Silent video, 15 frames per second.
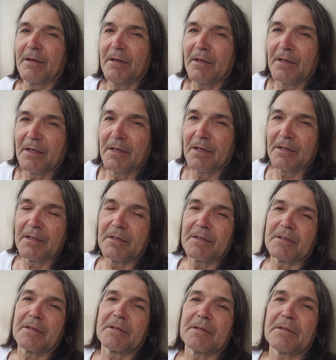And,
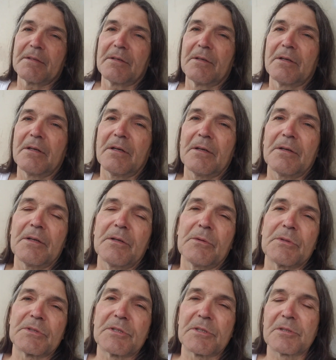oh, it
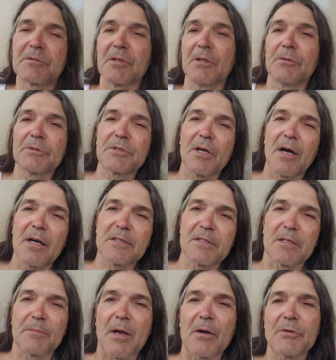was
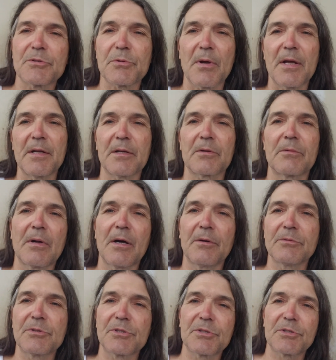awesome. I was riding
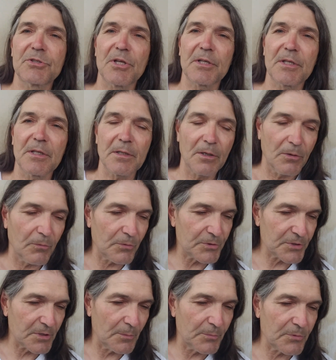around just checking out where
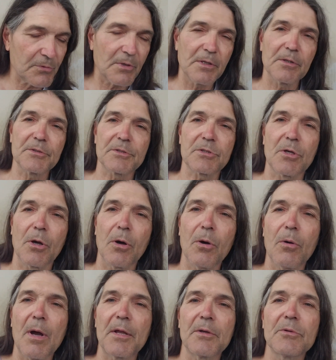some trails
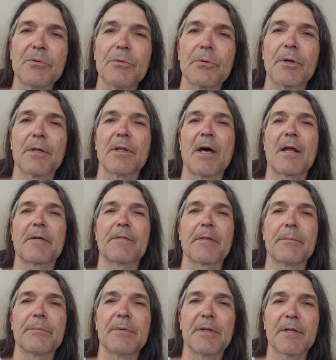go. I knew where a lot of
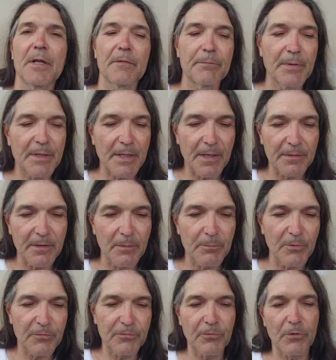them did. I've been on them
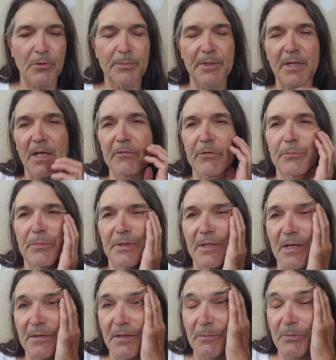before, but haven't been
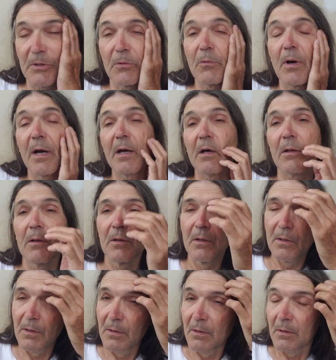on them in a while.
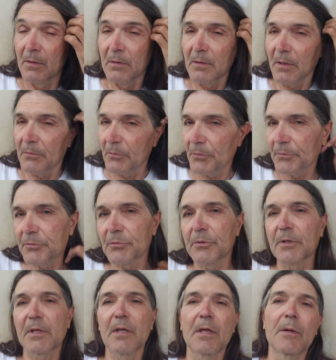I rode through the
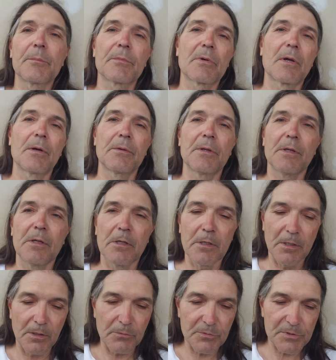campground at
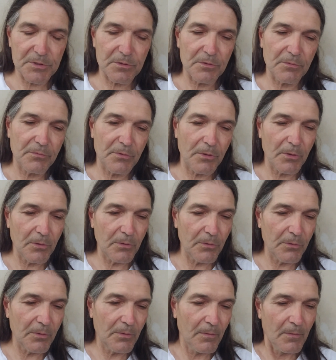Indian Reserve Road.